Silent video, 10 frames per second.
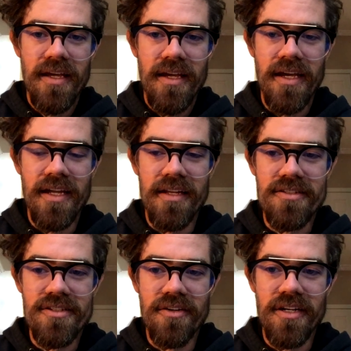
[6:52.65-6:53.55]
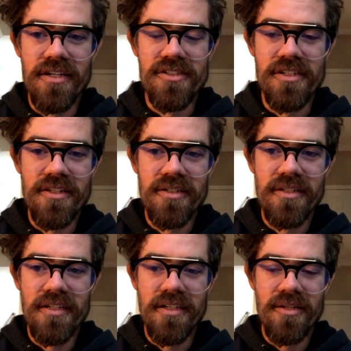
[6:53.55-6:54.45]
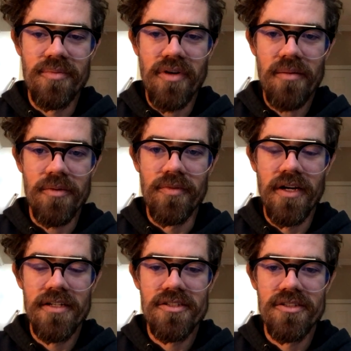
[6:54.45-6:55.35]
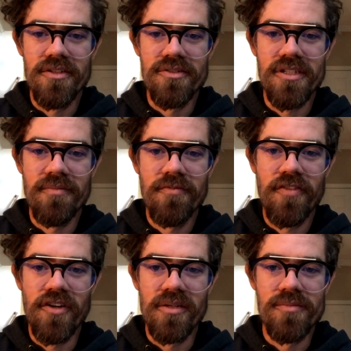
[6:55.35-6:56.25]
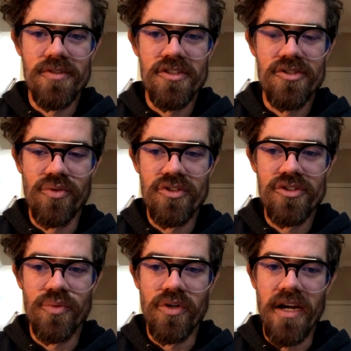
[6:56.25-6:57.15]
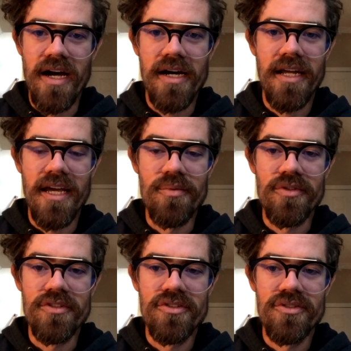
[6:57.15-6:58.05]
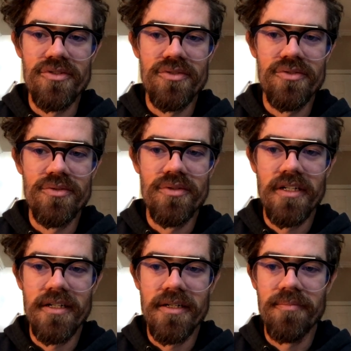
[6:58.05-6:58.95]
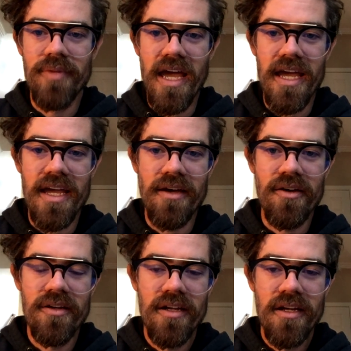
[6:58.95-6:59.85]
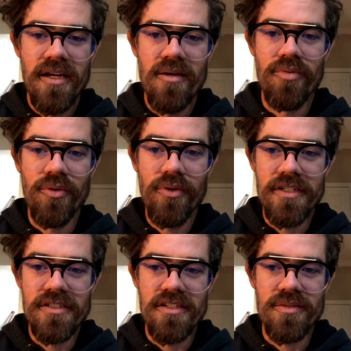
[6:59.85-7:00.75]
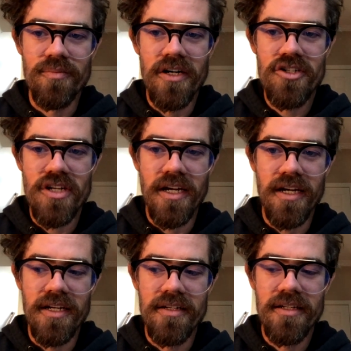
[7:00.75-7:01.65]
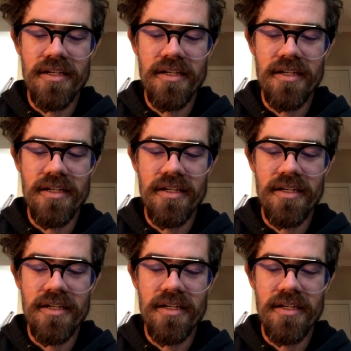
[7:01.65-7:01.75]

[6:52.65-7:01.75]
And so here's another problem, right? So some firms and stores were not able to pay employees this much, and